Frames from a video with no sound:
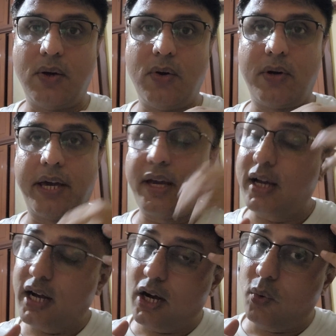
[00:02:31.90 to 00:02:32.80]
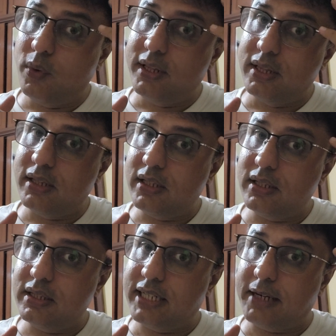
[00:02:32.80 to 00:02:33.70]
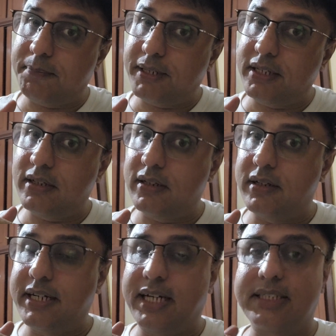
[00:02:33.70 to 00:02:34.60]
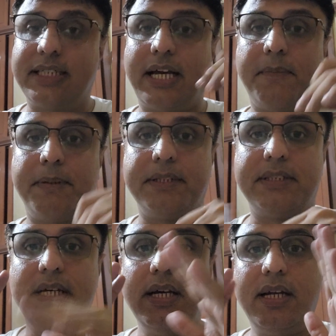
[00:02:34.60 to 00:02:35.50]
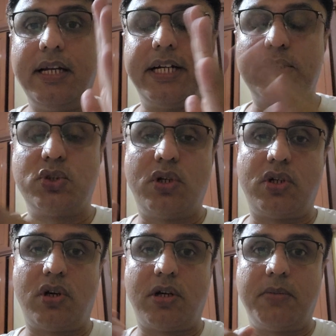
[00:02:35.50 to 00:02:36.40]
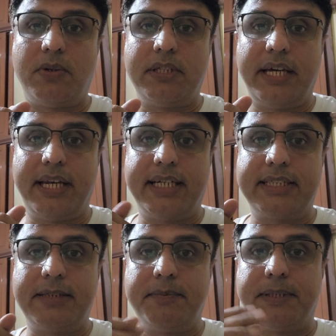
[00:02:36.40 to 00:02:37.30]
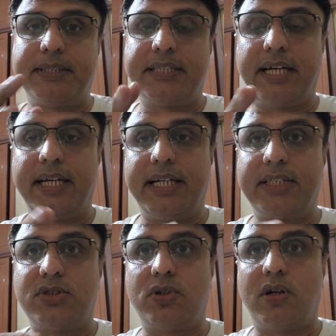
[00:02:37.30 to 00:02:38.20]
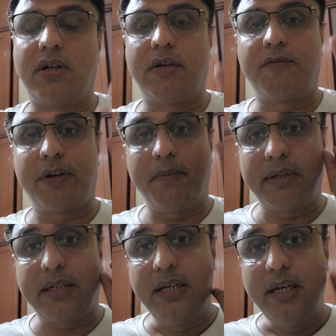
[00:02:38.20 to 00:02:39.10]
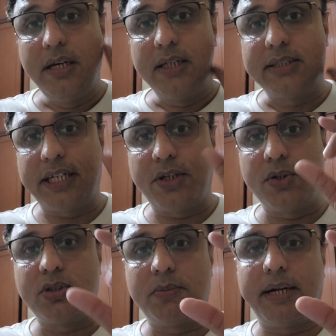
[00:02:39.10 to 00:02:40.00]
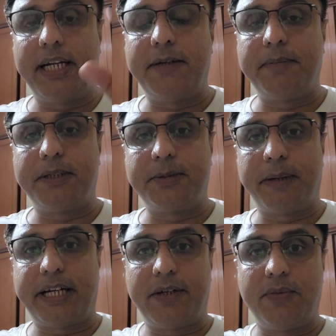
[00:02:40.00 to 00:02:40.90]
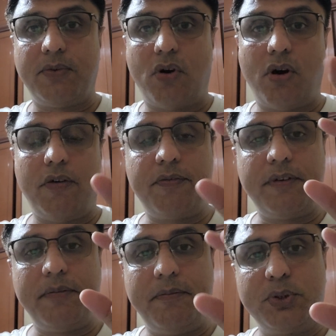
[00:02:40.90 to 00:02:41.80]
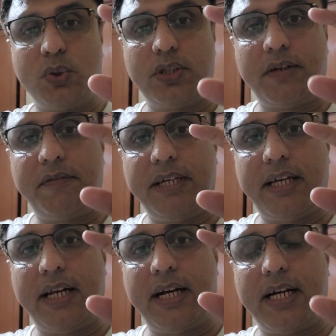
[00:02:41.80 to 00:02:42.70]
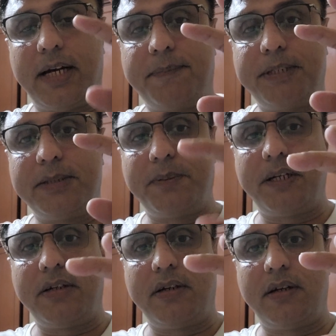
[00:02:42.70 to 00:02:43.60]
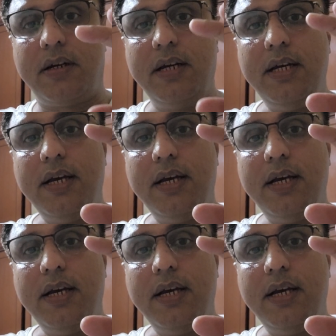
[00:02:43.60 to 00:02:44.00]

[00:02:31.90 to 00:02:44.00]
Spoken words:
Okay, how will that particular reaction happens? Let us not talk about the election per se. Let us talk from a psychosomatic perspective of, so that we can adapt this particular